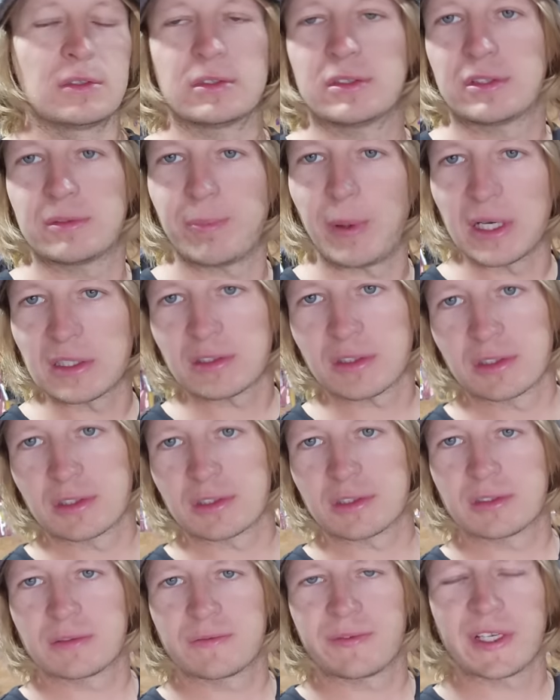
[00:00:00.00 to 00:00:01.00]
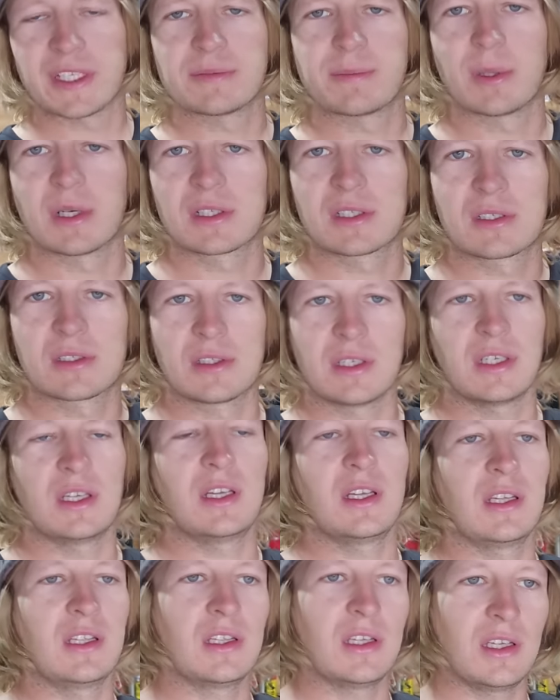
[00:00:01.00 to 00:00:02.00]
Sponsors, Facebook,
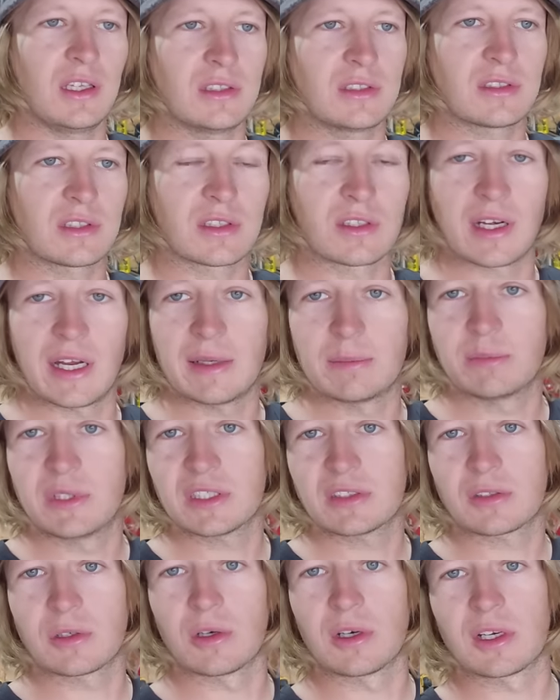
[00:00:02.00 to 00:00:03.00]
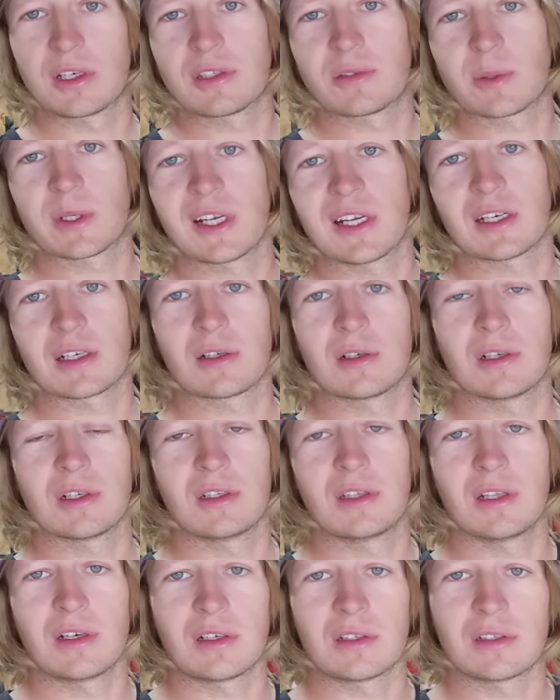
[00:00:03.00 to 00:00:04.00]
Instagram, Discords. We got a
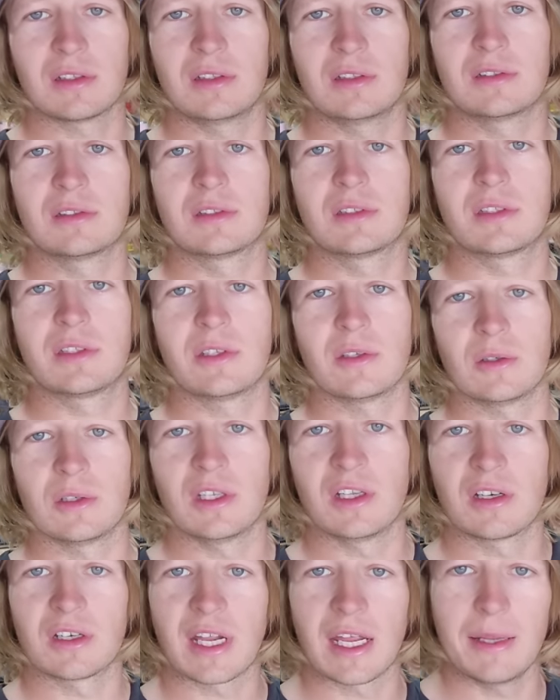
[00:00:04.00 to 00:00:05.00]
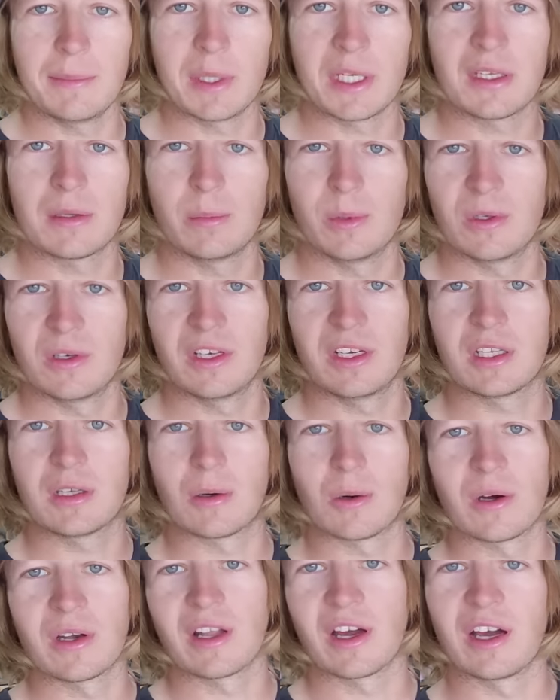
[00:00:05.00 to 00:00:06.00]
good little, cute little gaming community
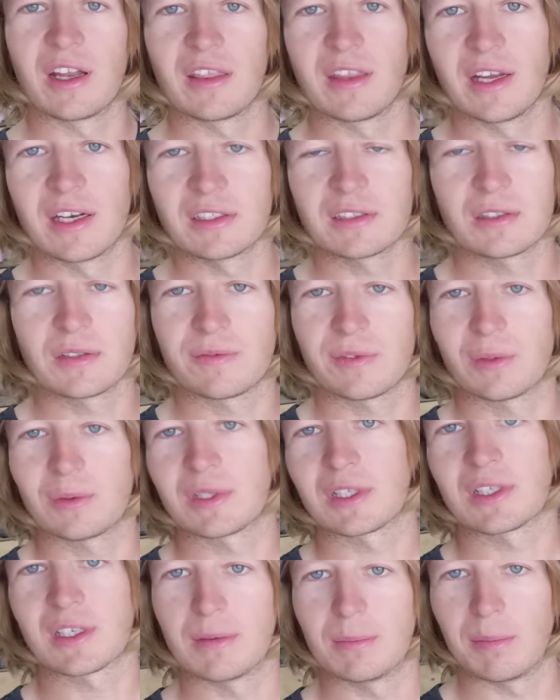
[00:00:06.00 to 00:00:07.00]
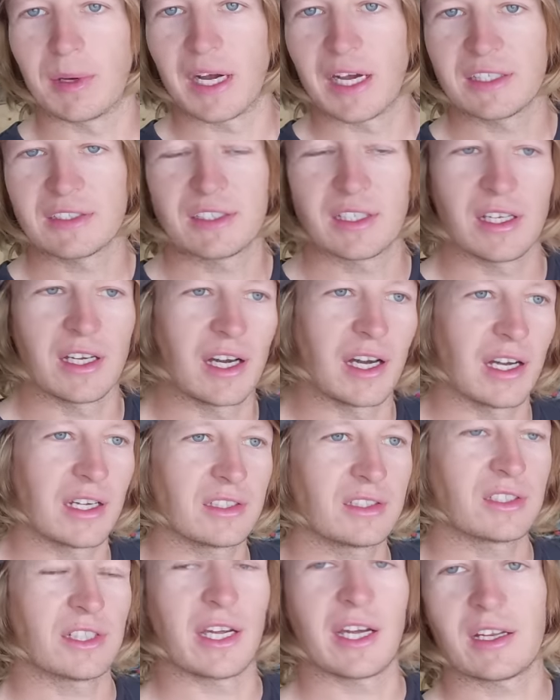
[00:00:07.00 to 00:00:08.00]
going on there. So if you want to come by, say hi,
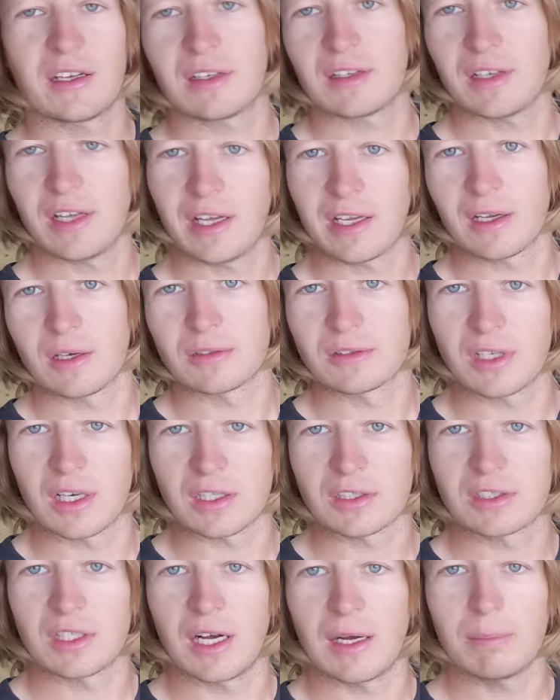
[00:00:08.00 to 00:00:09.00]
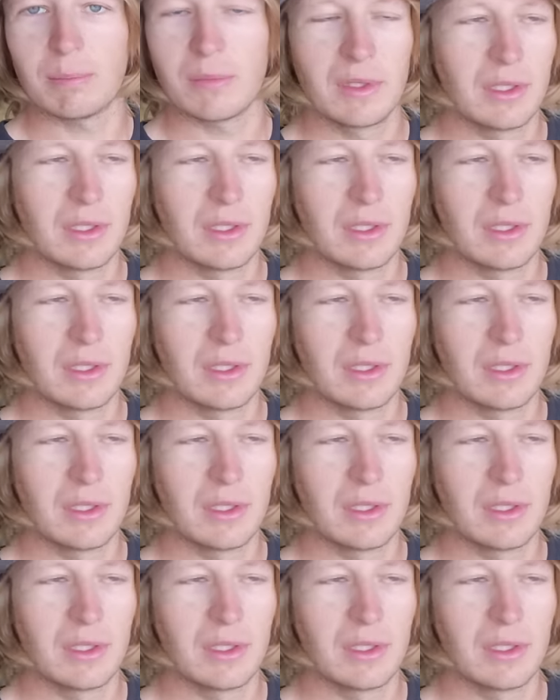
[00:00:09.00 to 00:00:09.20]
chat, hang out, talk shop.